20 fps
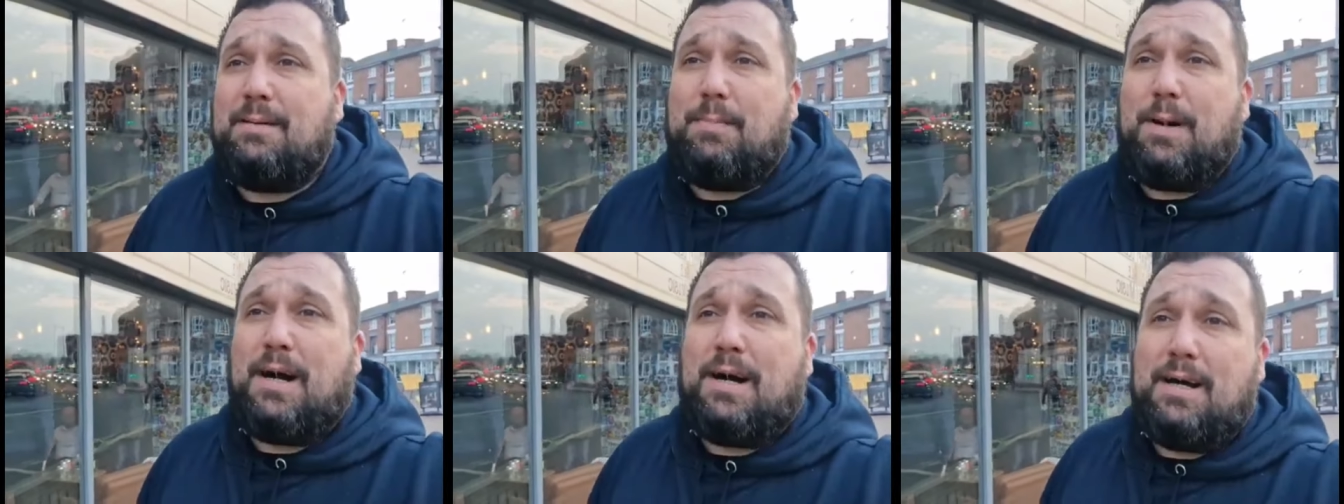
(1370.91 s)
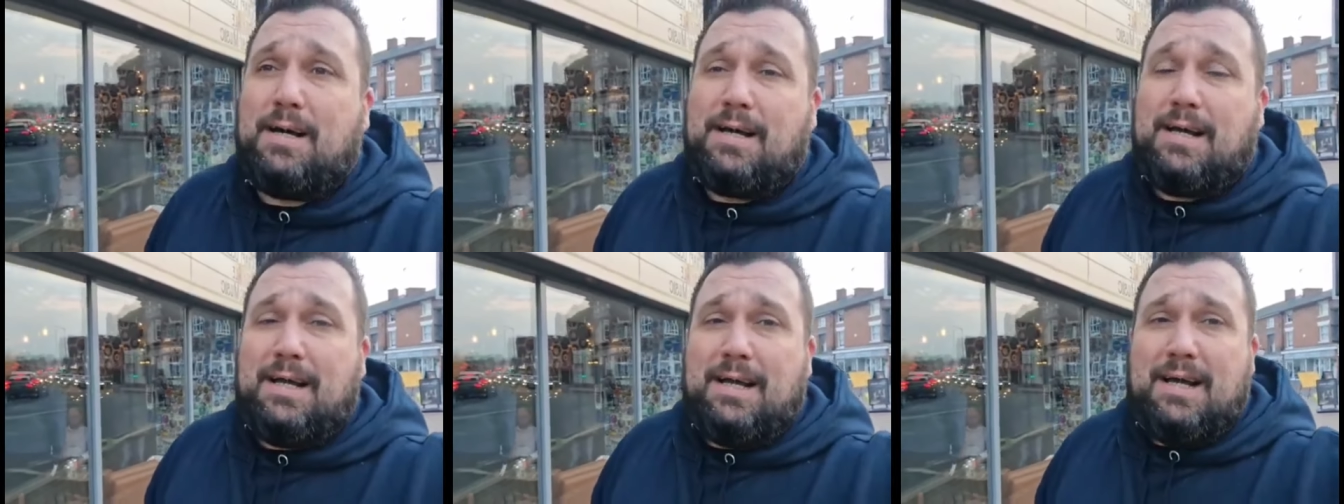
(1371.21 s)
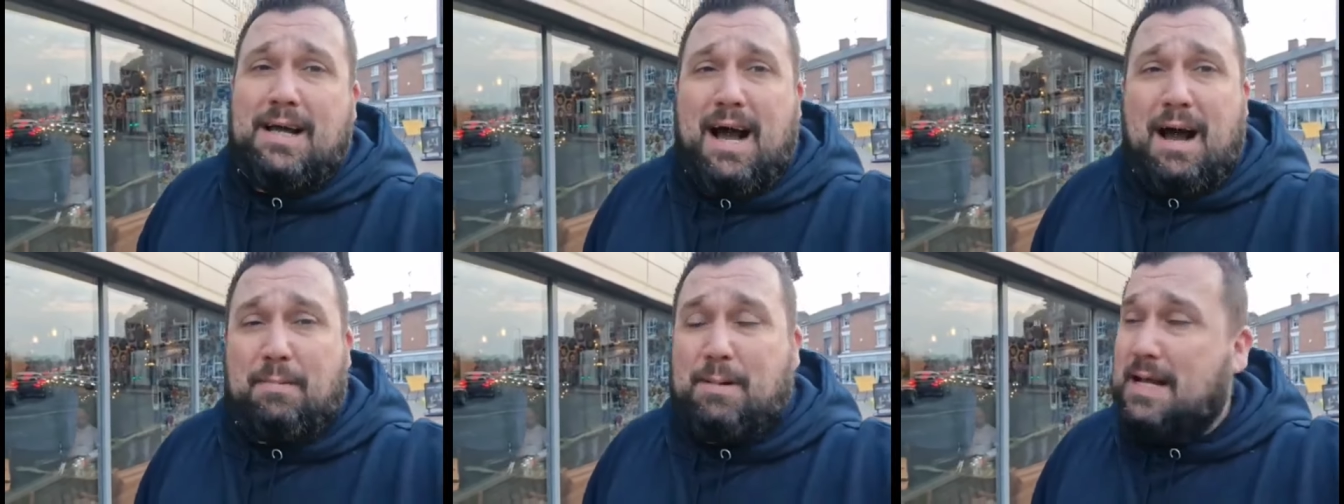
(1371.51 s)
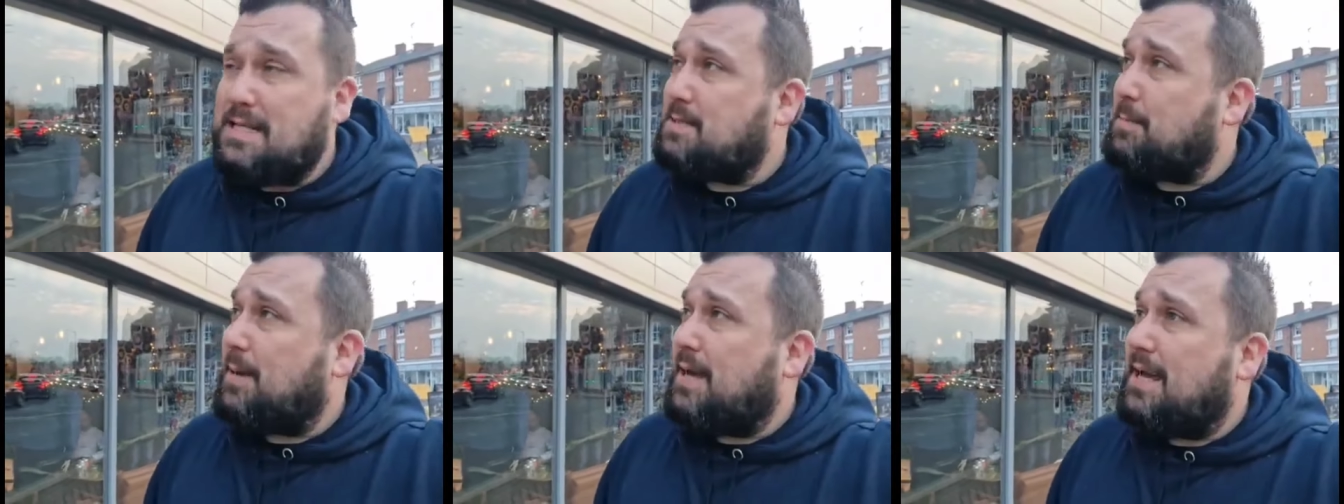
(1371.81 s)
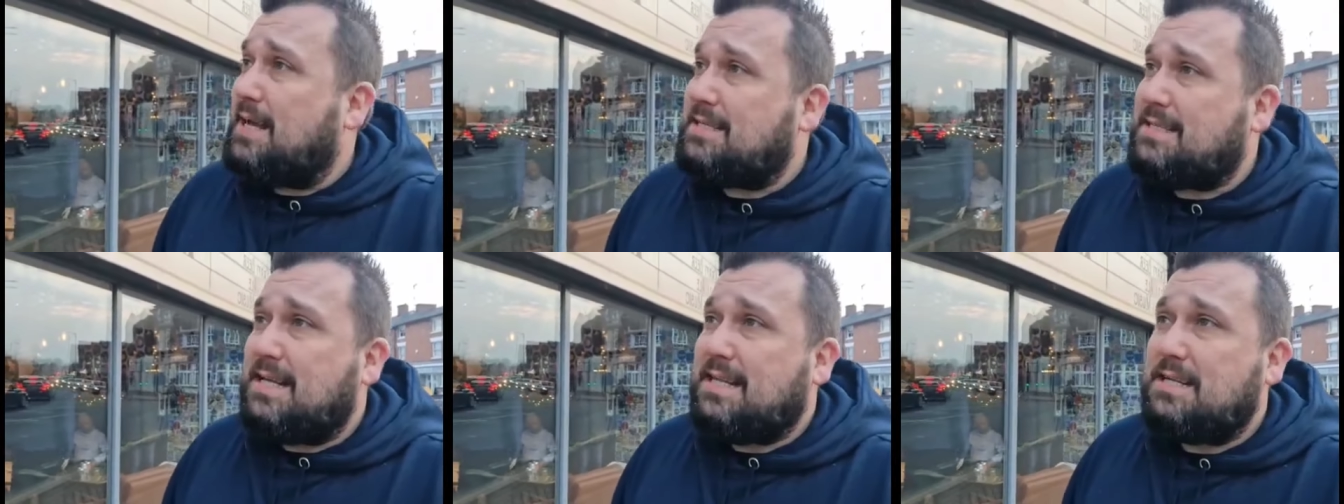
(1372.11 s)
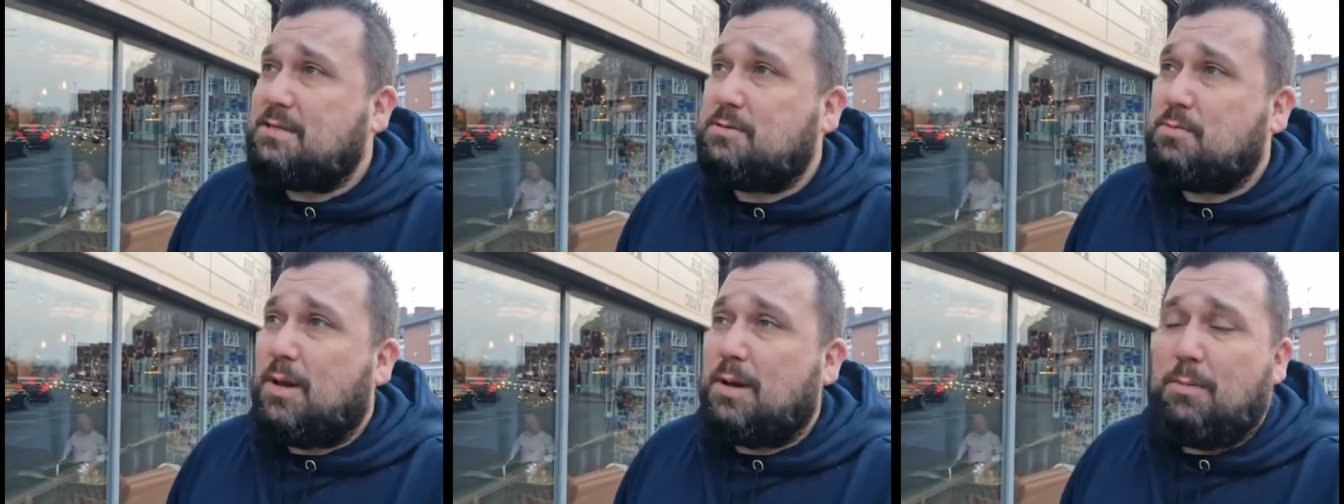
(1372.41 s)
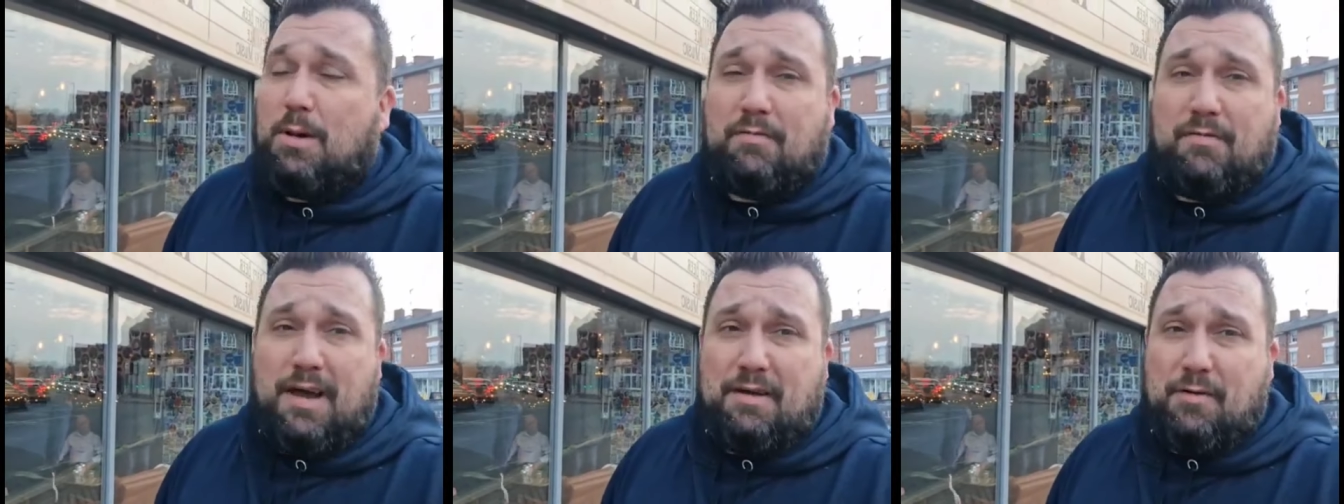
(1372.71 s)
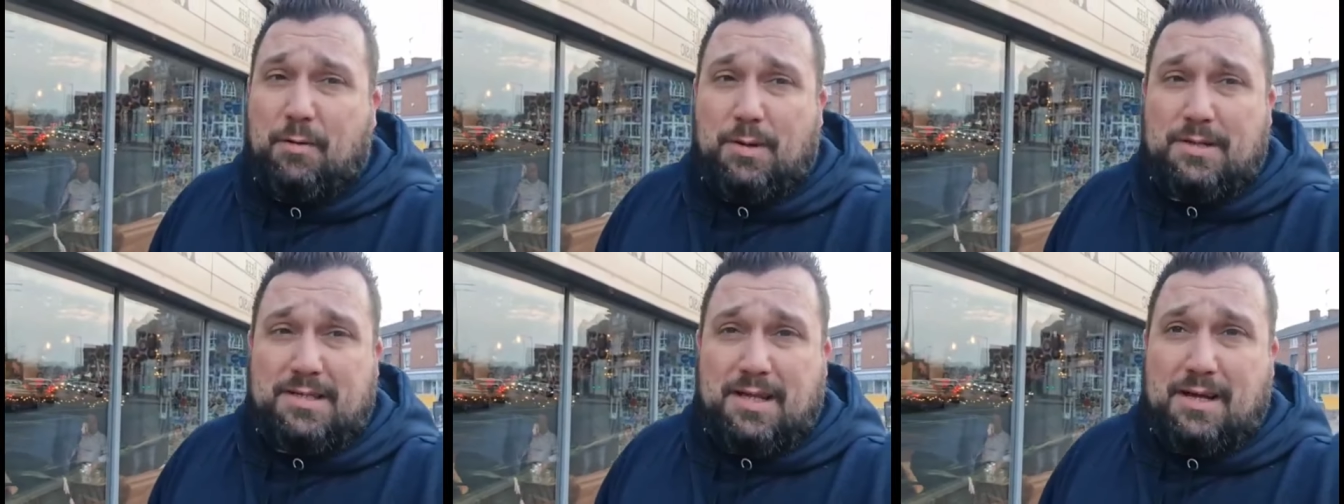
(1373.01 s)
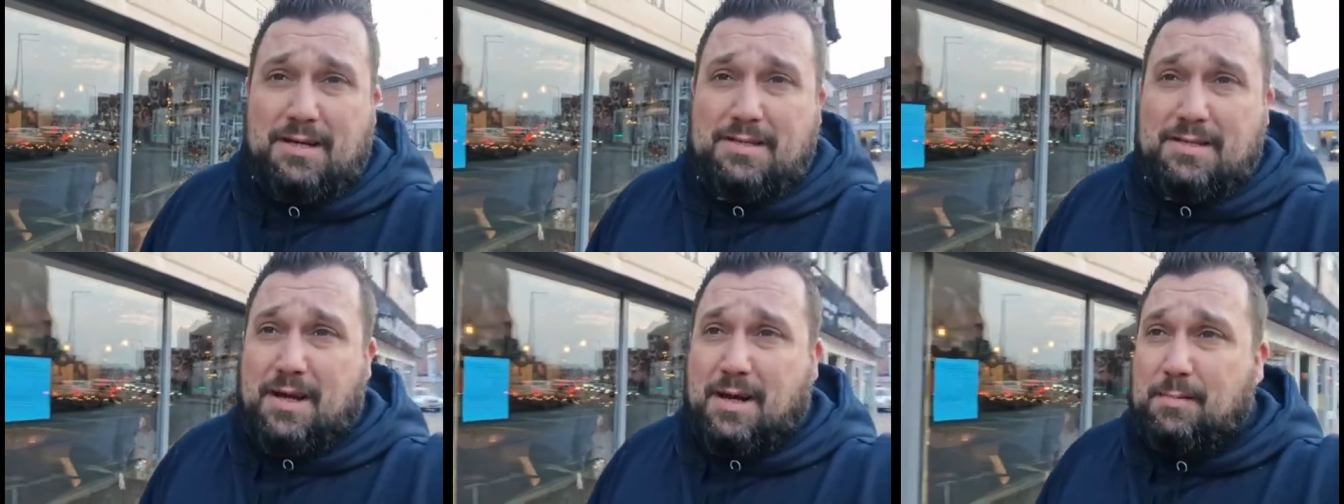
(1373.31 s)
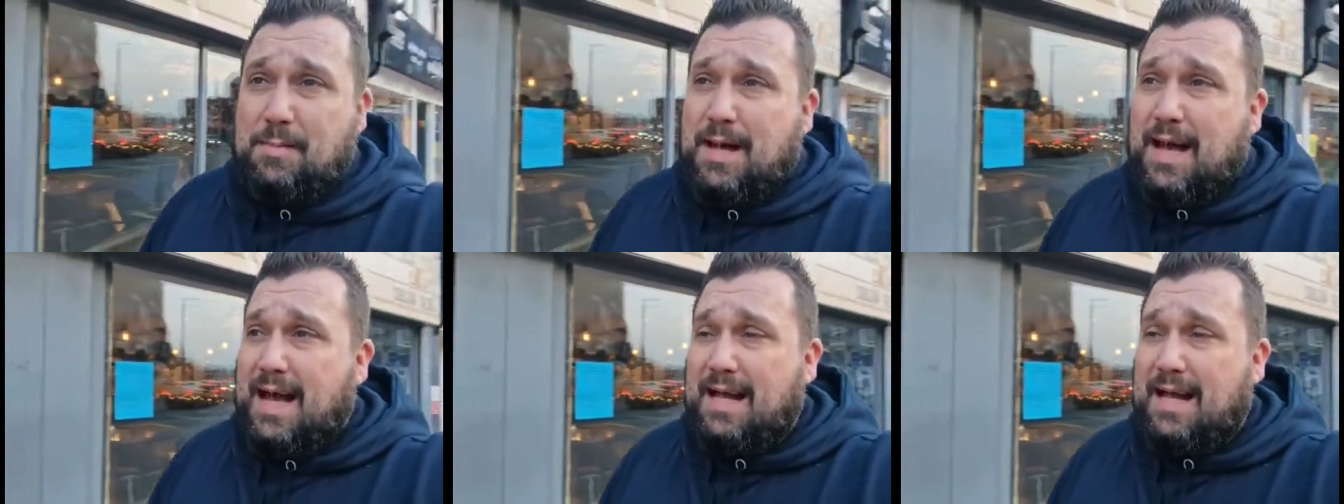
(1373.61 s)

But I'm glad to be here. I said this is one of my favourite ones last time,